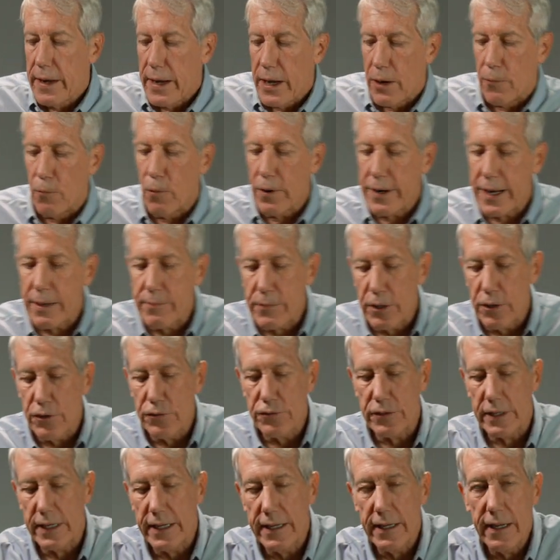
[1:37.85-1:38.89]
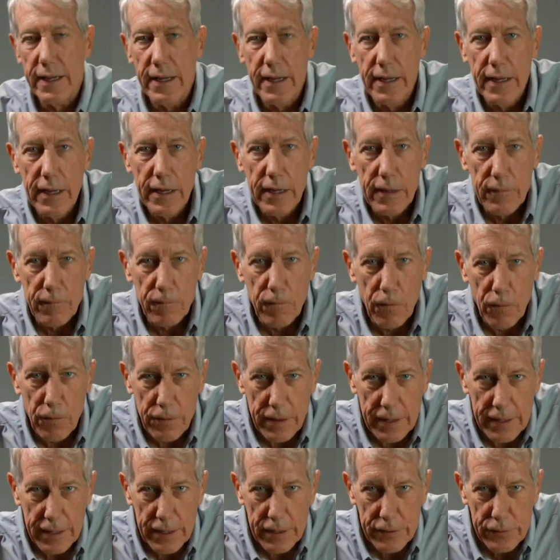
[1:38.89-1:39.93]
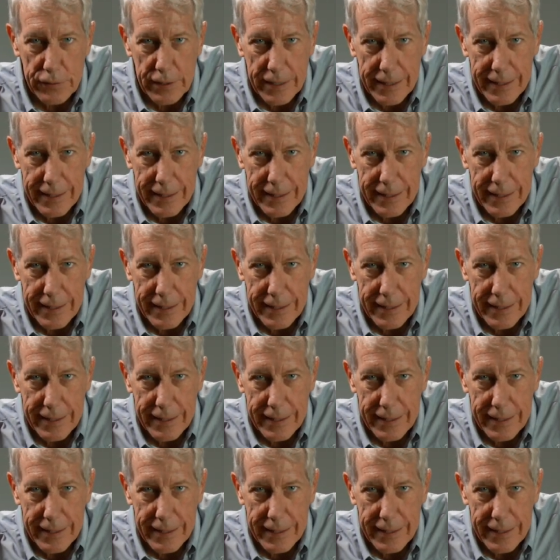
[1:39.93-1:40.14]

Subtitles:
And what I'm using for this